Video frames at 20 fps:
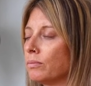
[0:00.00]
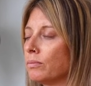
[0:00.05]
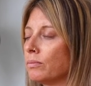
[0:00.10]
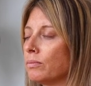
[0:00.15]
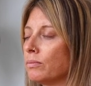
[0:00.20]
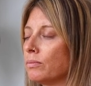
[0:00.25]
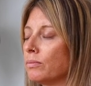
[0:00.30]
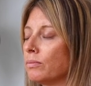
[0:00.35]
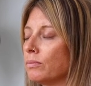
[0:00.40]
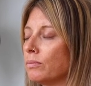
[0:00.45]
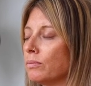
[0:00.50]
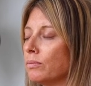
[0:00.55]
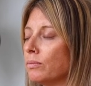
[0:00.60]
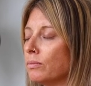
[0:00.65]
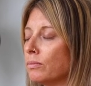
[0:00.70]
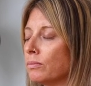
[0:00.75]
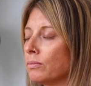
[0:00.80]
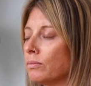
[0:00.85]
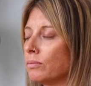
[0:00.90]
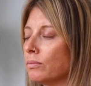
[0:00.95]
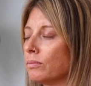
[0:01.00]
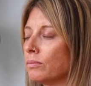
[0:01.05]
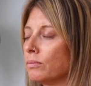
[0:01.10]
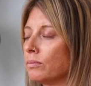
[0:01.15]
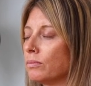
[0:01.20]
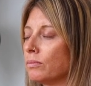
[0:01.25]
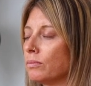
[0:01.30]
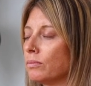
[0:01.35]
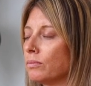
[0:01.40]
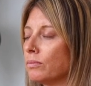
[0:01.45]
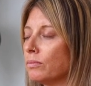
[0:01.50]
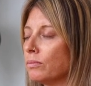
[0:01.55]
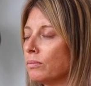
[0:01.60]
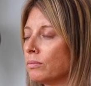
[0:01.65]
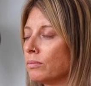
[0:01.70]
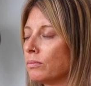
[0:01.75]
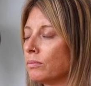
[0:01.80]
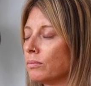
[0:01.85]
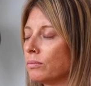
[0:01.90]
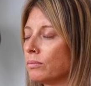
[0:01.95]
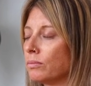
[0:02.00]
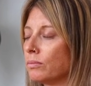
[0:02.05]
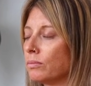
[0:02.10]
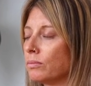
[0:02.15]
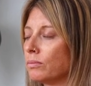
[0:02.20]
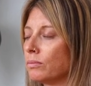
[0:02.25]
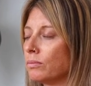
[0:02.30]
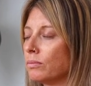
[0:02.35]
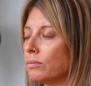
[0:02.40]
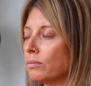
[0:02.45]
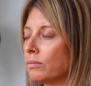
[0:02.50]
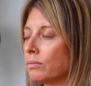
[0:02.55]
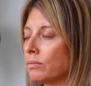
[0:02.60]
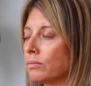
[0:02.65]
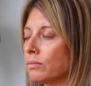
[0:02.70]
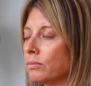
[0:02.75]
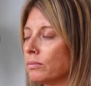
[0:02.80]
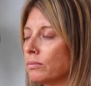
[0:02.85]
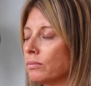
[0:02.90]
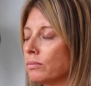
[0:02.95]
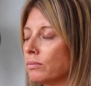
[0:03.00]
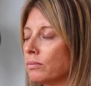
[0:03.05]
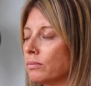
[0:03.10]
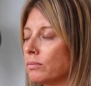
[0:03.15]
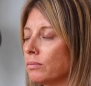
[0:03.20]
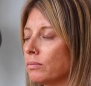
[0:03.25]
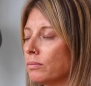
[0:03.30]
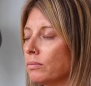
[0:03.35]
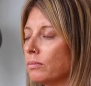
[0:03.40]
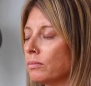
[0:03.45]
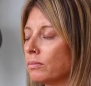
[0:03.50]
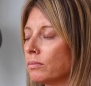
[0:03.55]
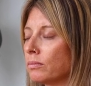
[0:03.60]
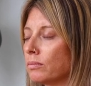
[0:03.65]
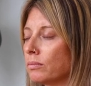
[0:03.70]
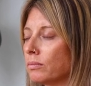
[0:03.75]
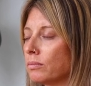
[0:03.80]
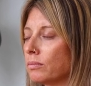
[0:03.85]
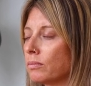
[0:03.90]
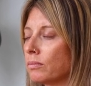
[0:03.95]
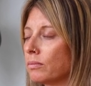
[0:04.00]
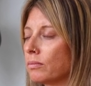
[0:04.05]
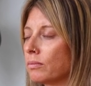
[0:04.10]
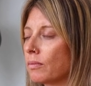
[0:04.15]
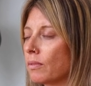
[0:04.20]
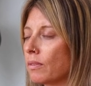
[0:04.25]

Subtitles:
Nobody speaks.